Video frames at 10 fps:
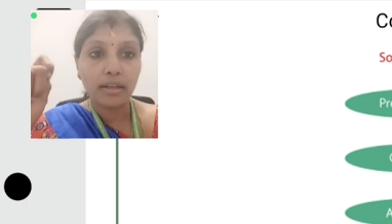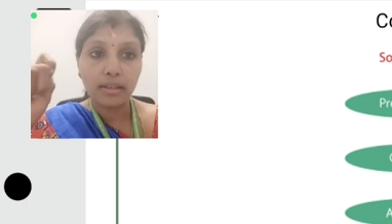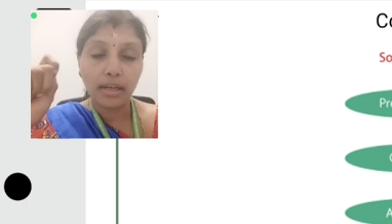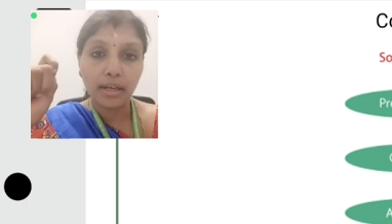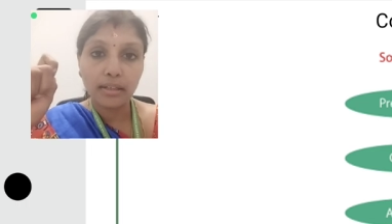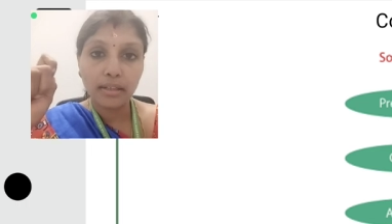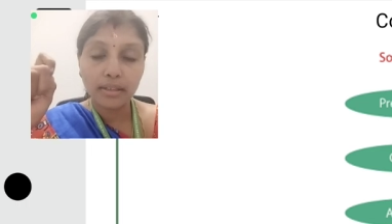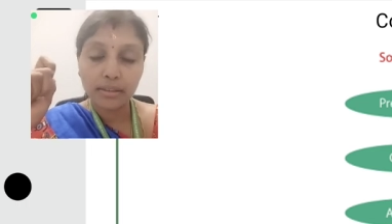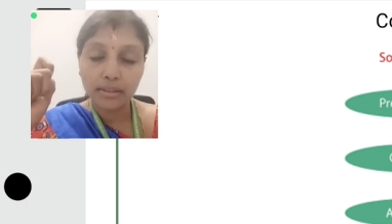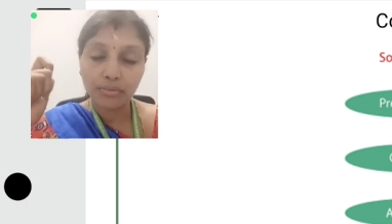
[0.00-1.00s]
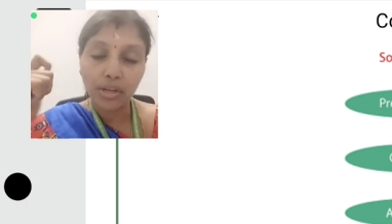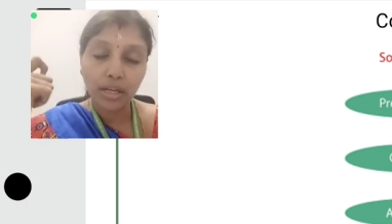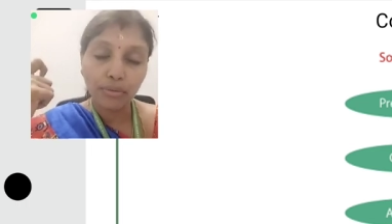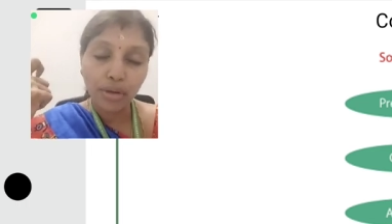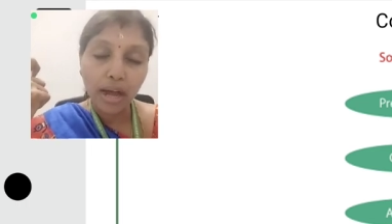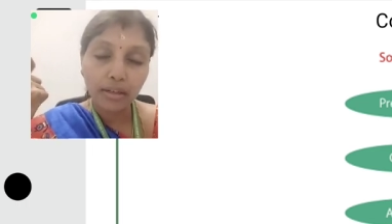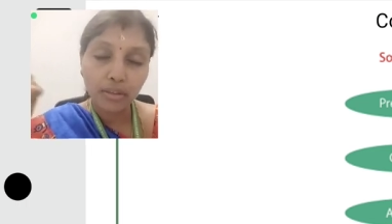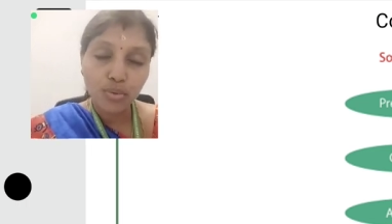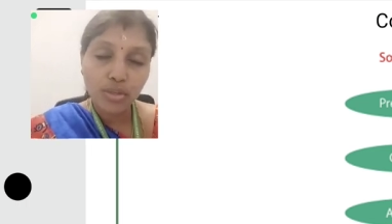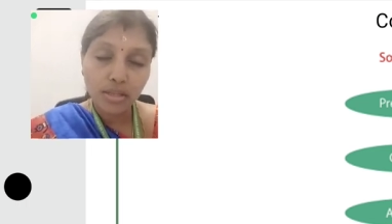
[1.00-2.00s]
In that if you are
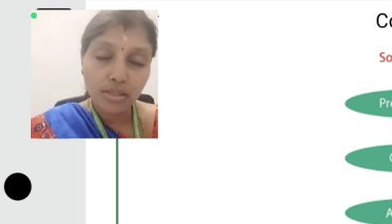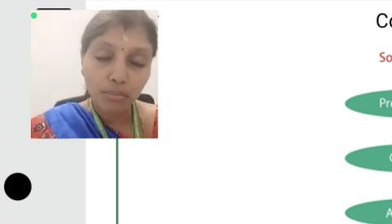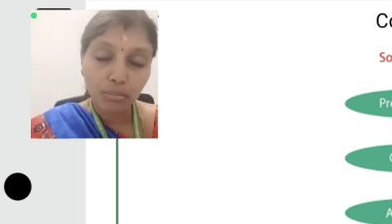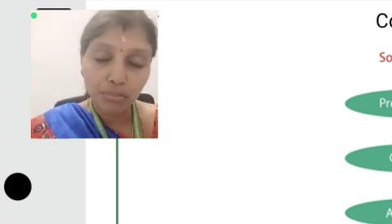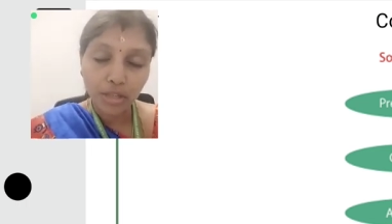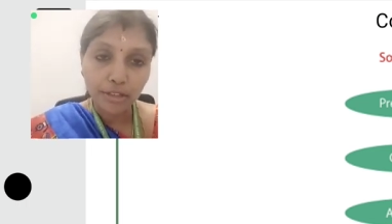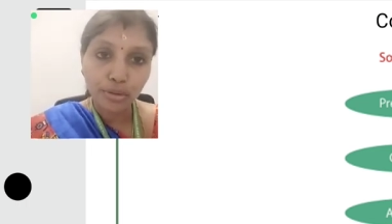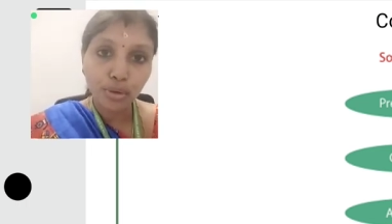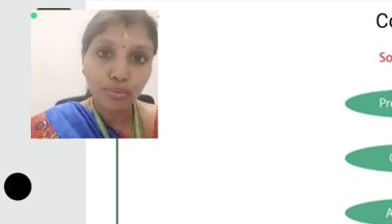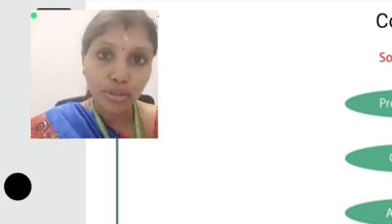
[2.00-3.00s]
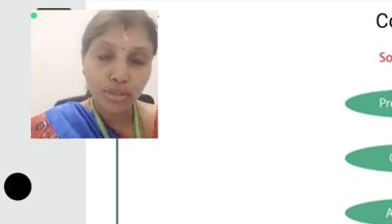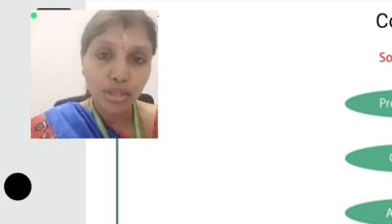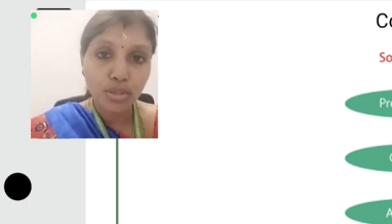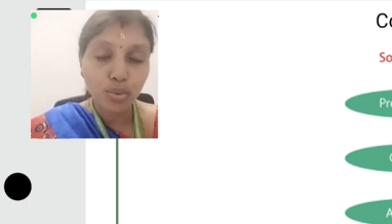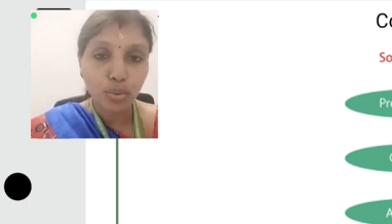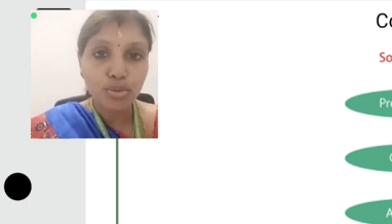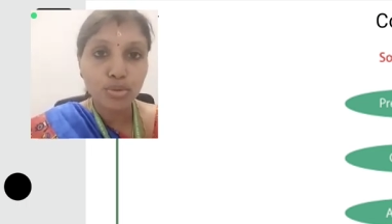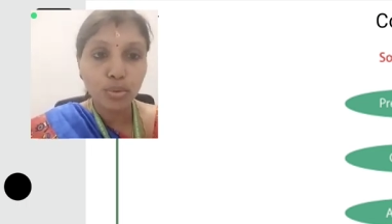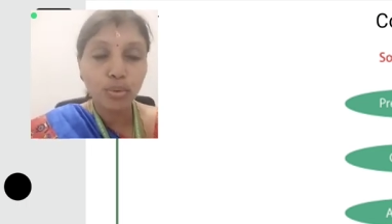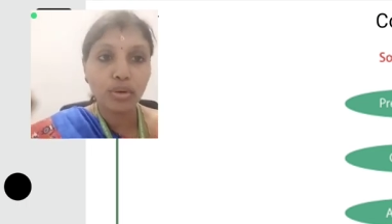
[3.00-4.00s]
using some control function is
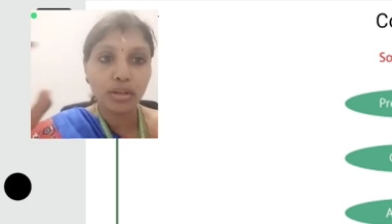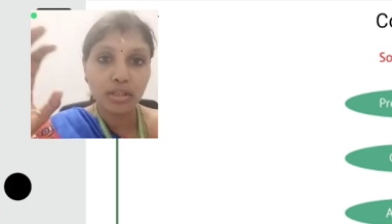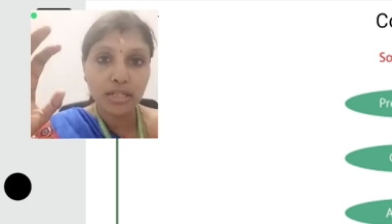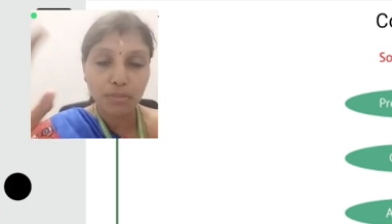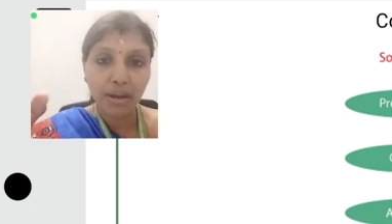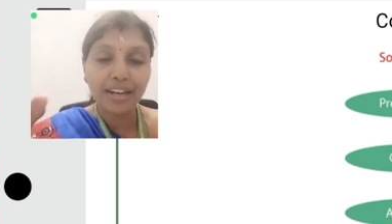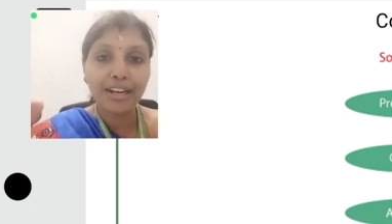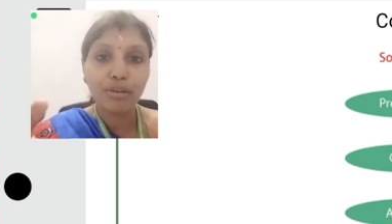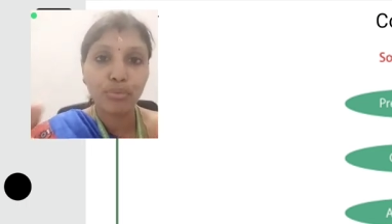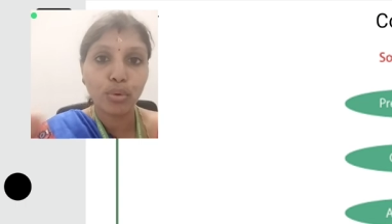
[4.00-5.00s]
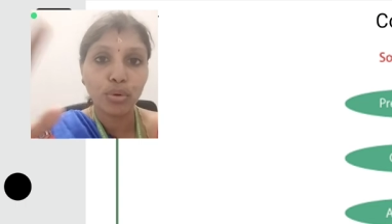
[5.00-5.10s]
also it's mainly for